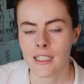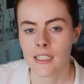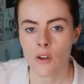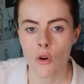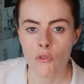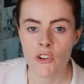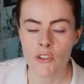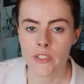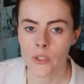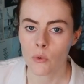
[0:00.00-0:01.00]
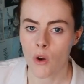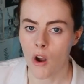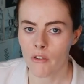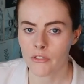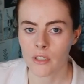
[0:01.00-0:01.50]
an overview
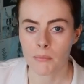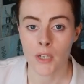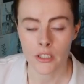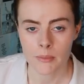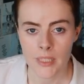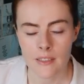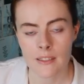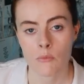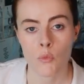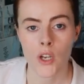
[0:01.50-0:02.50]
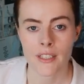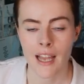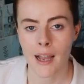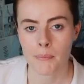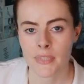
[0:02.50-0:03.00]
of the plot beats and what
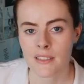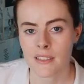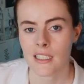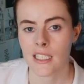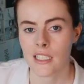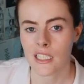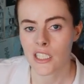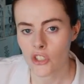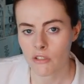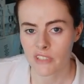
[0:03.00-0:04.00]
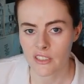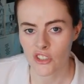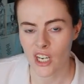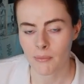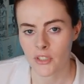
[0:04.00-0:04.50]
happens in each of these
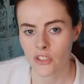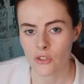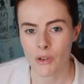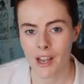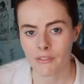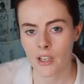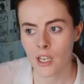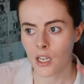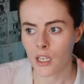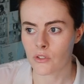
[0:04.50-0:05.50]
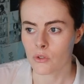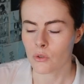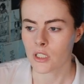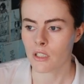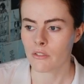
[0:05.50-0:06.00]
chapters, to have a
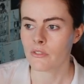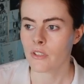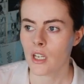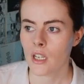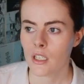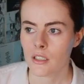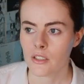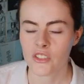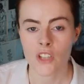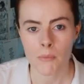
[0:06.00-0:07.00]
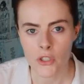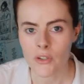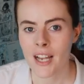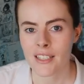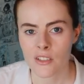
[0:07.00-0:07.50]
sort of
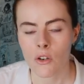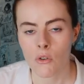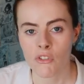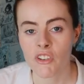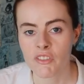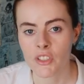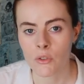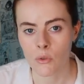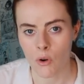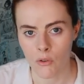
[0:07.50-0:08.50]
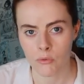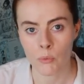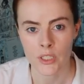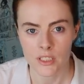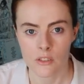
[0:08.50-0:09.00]
summarized overview of
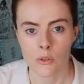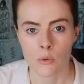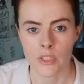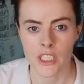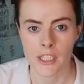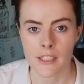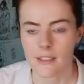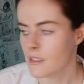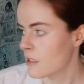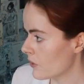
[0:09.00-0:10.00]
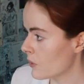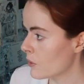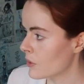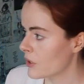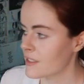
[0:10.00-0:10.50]
what the story is.
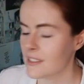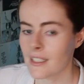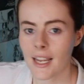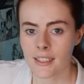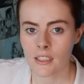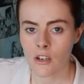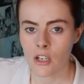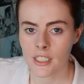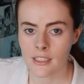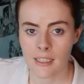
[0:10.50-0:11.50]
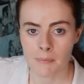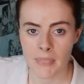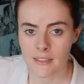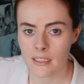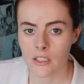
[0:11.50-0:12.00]
So you can select a card and then
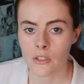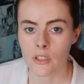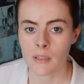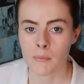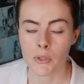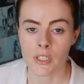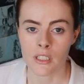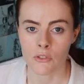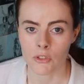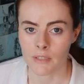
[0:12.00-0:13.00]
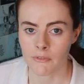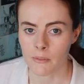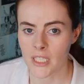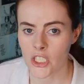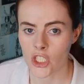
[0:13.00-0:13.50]
basically you can put in your
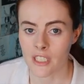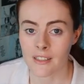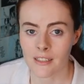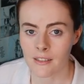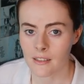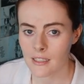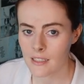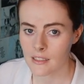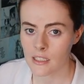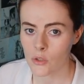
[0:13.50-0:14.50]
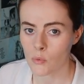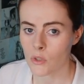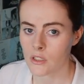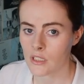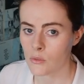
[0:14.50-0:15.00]
information, and this is
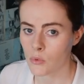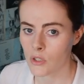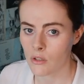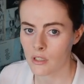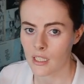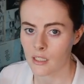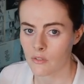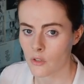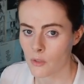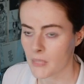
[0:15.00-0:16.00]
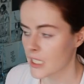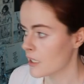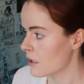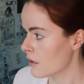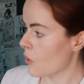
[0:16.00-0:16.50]
what it would look like for me.
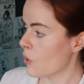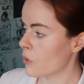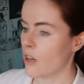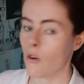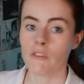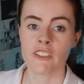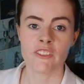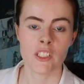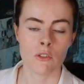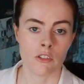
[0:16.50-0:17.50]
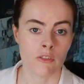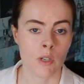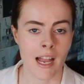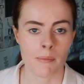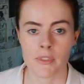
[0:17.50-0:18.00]
So the overview of what
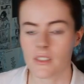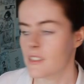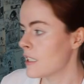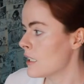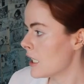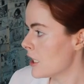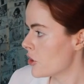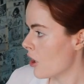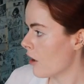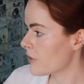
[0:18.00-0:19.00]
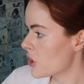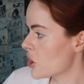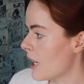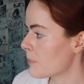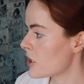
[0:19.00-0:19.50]
happens in each of the
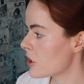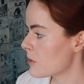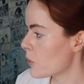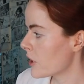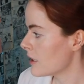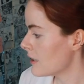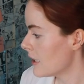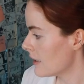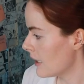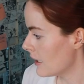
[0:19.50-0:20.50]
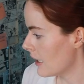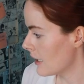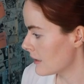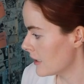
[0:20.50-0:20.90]
chapters more in detail, and